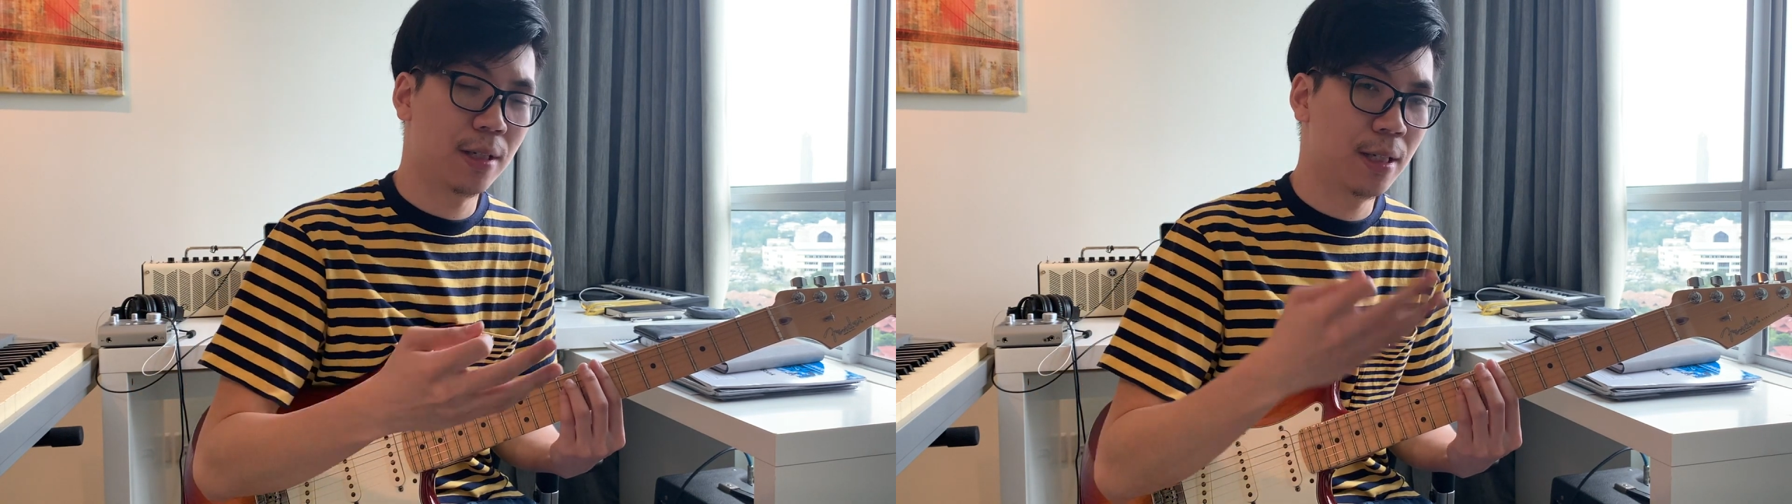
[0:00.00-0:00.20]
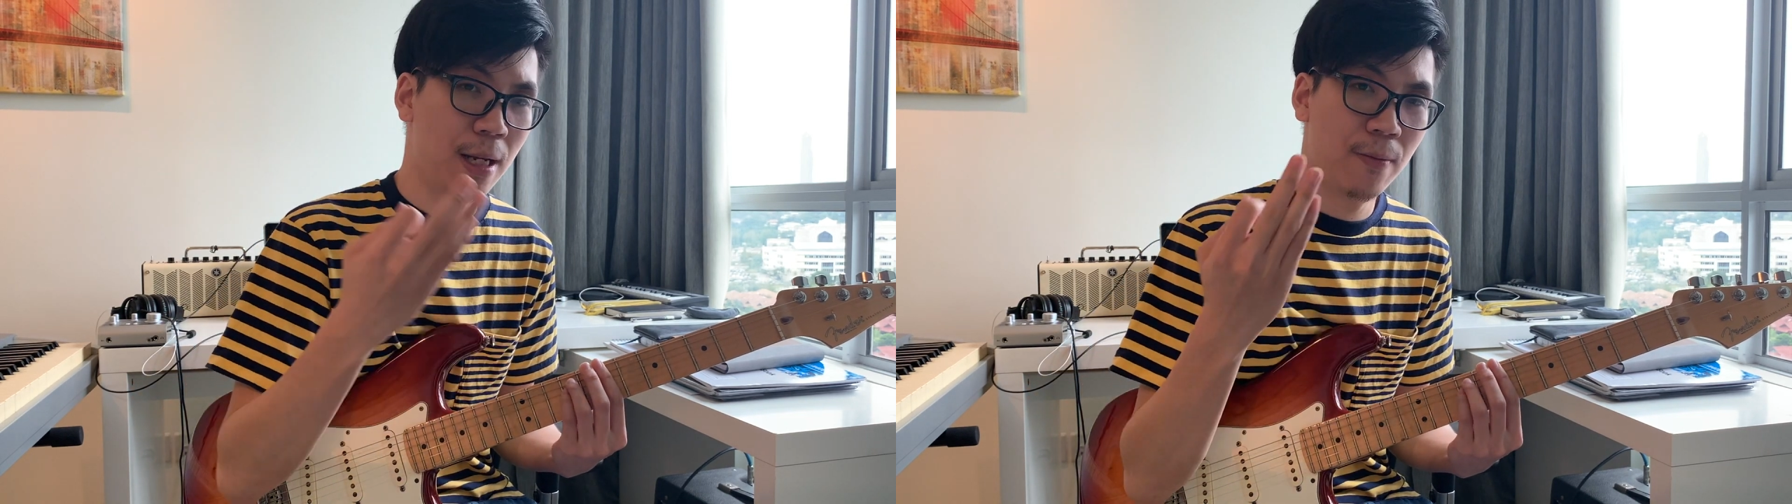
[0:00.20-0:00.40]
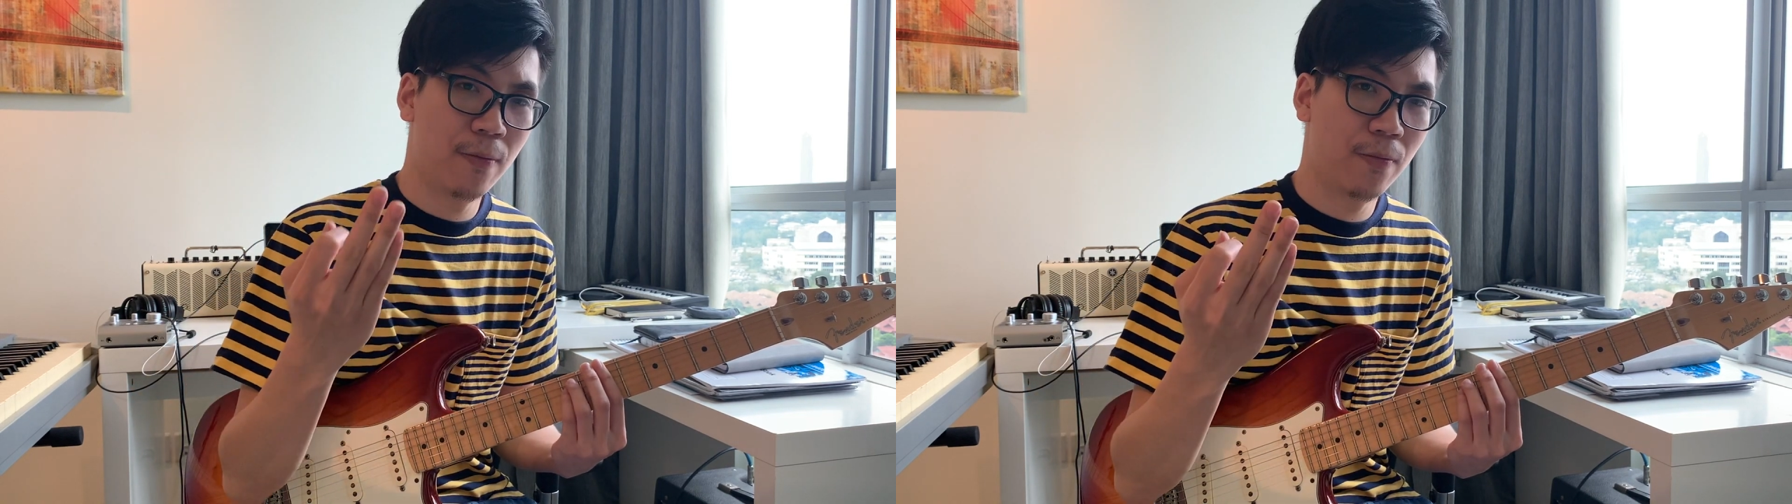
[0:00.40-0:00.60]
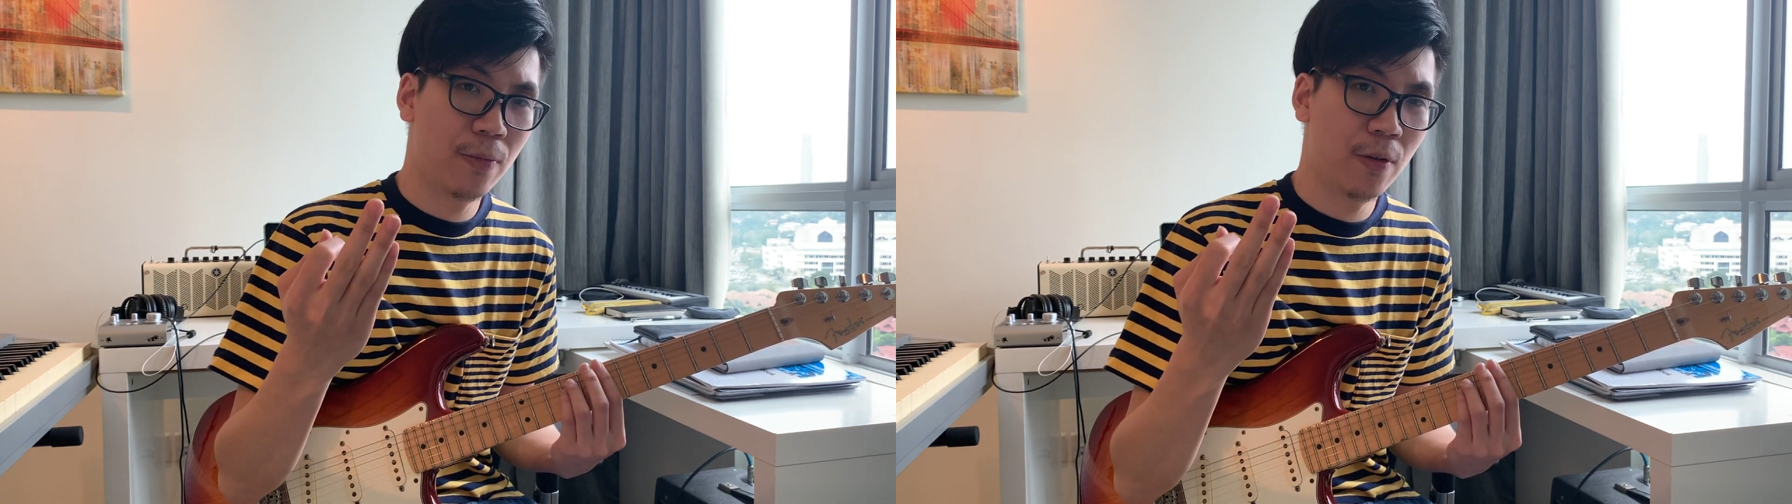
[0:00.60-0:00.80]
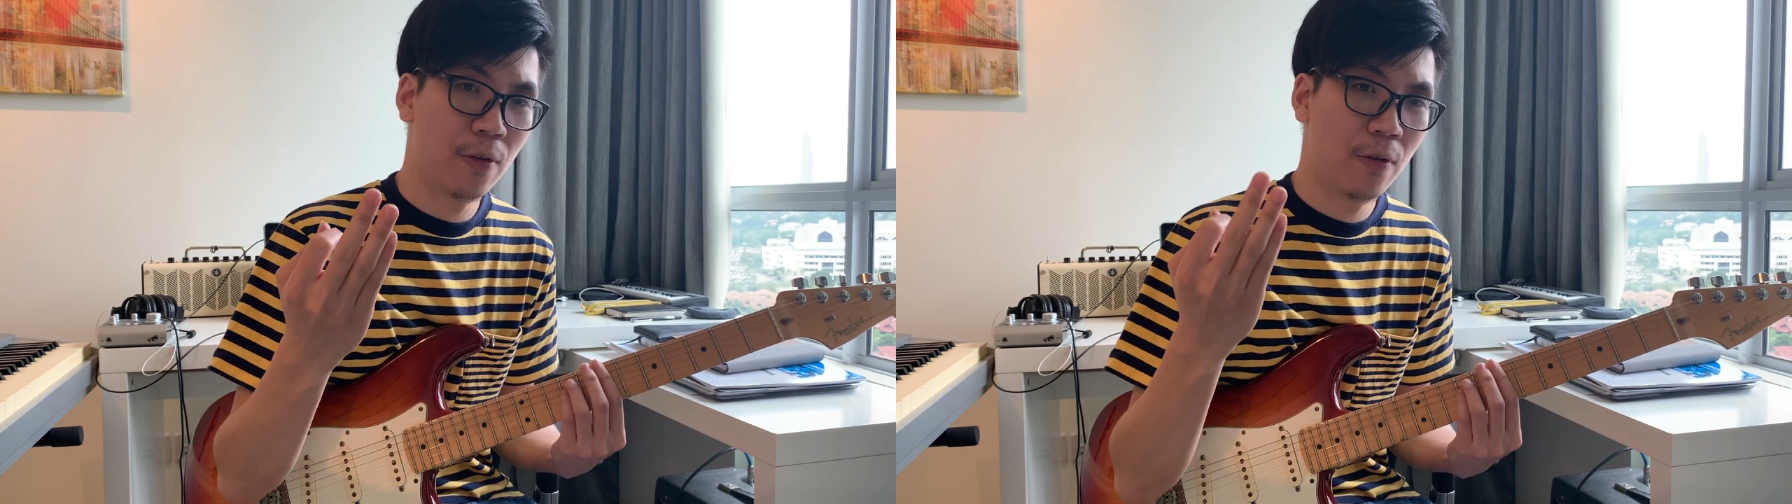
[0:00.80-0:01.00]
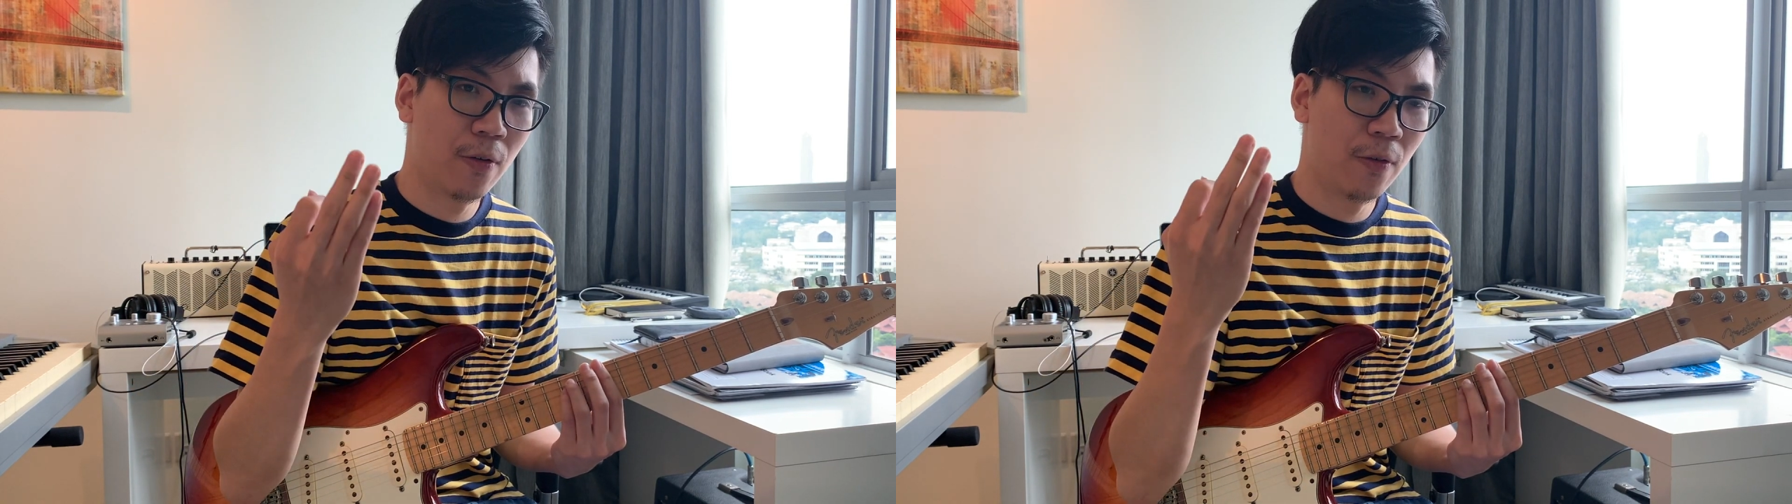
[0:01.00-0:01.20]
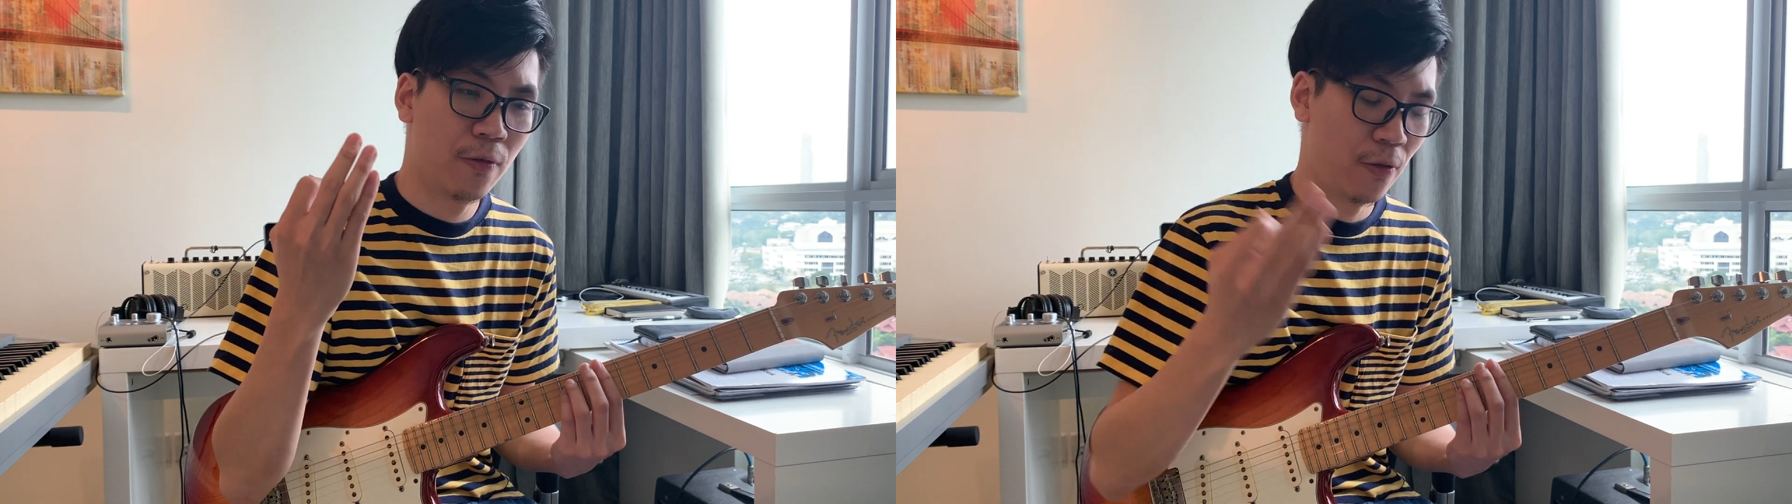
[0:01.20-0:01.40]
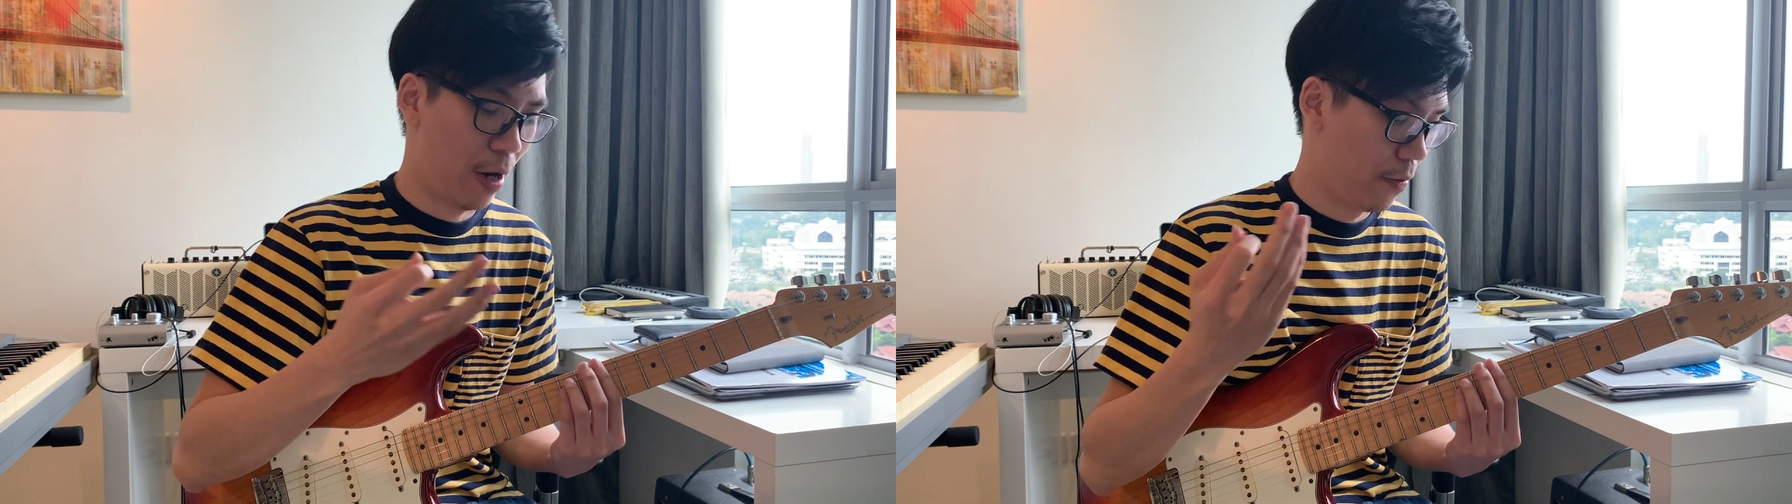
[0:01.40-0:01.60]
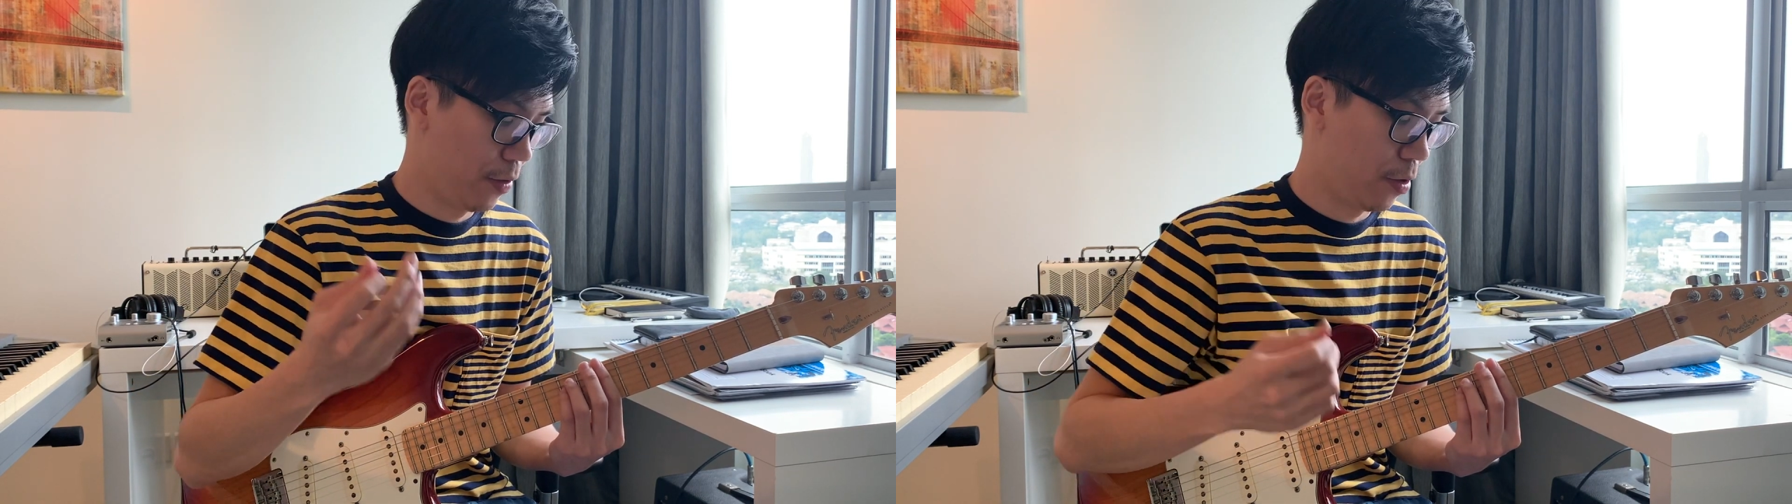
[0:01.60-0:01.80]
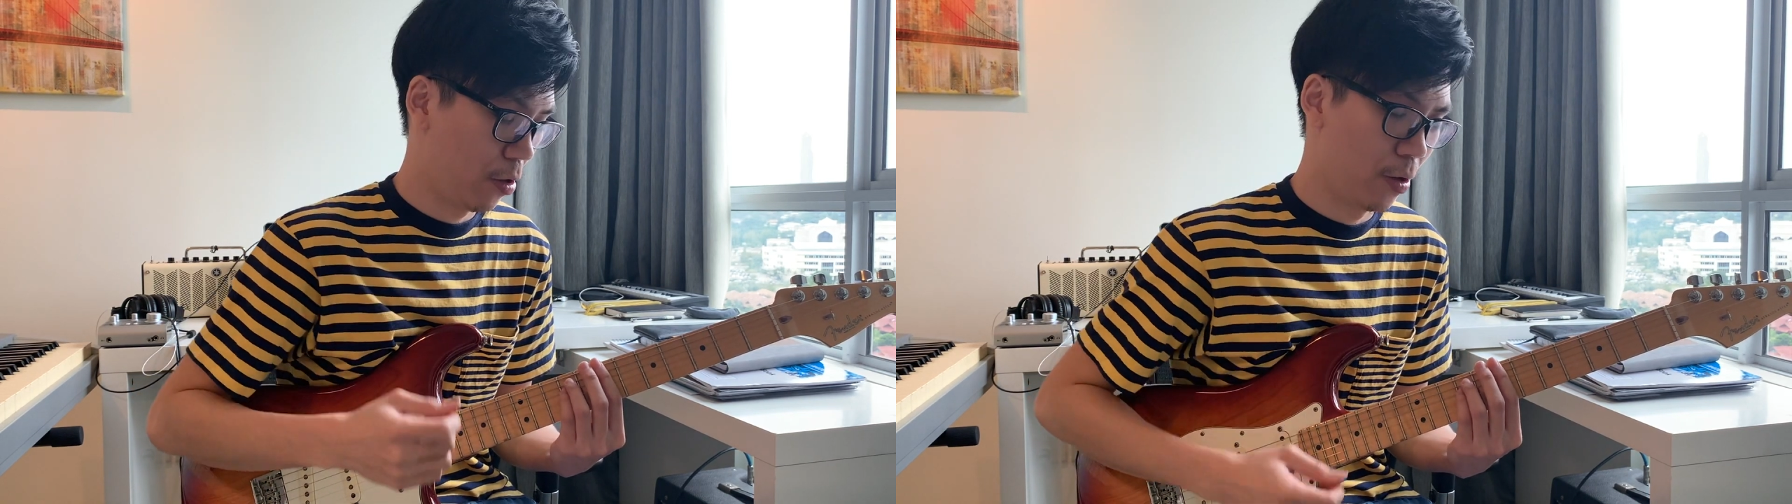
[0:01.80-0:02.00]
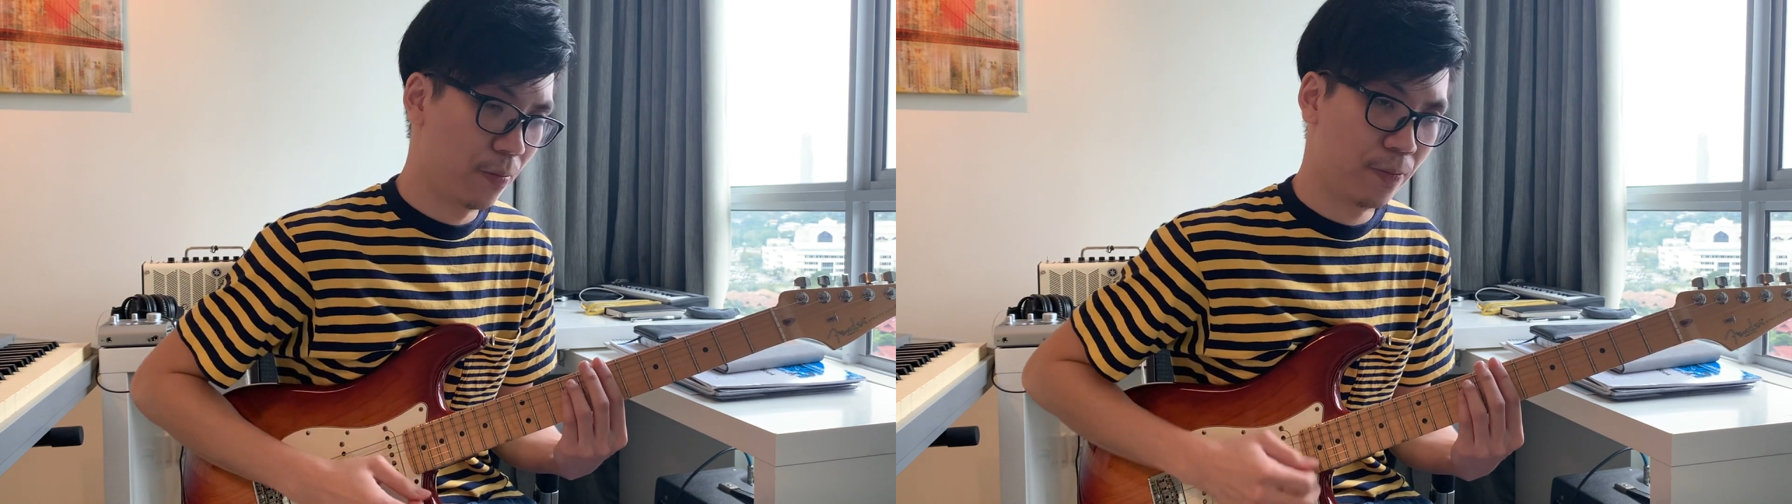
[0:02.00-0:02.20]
same for every chord.